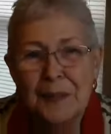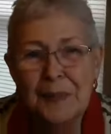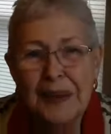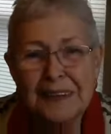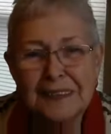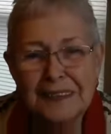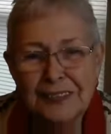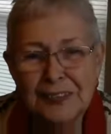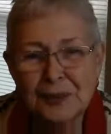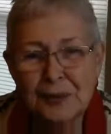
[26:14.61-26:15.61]
But
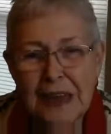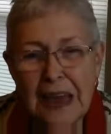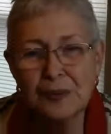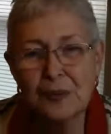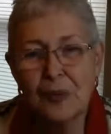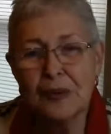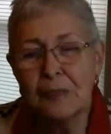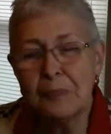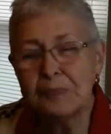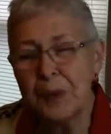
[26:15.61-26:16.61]
let's create toward
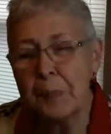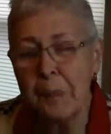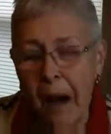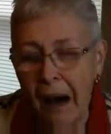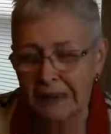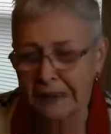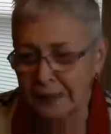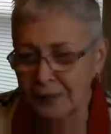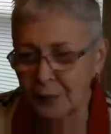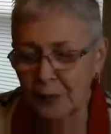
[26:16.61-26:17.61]
the
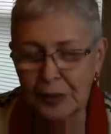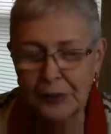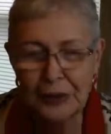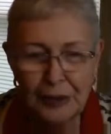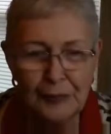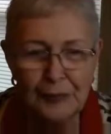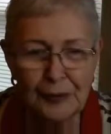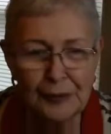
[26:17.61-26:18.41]
positive, toward the good for